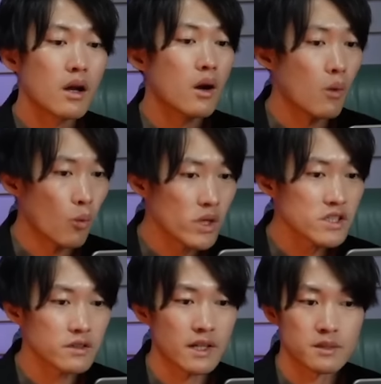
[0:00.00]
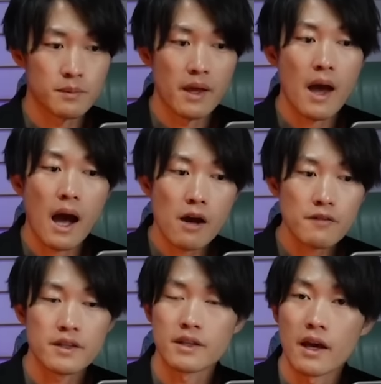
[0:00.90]
which could explain how he
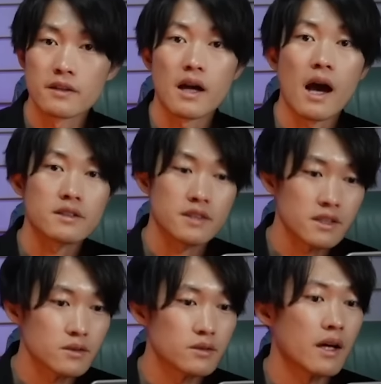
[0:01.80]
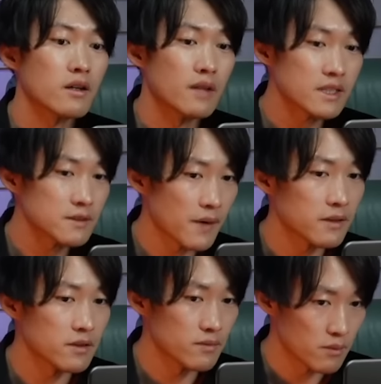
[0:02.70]
gained access to the classified
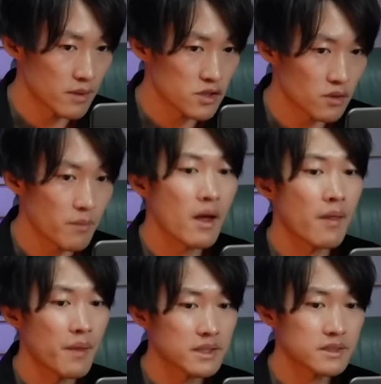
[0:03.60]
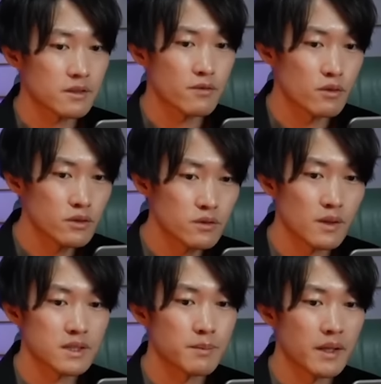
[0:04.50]
information that the fruit was
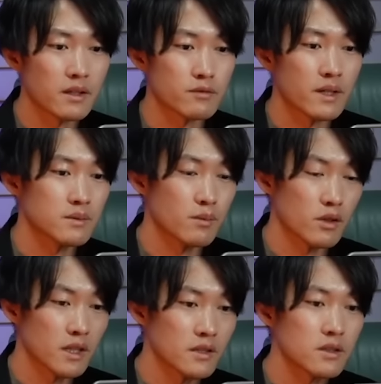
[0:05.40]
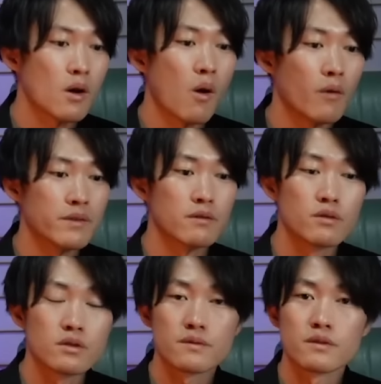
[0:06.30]
being transported on the Food
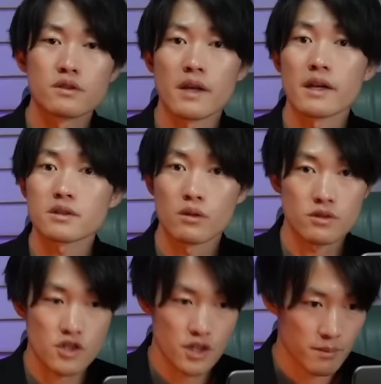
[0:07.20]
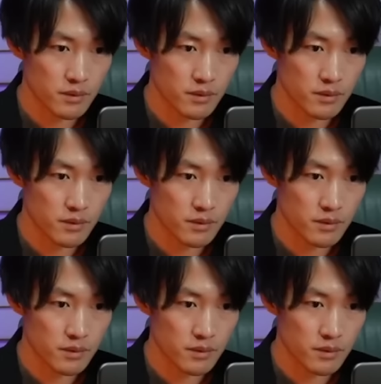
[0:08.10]
Fruit's escort ship.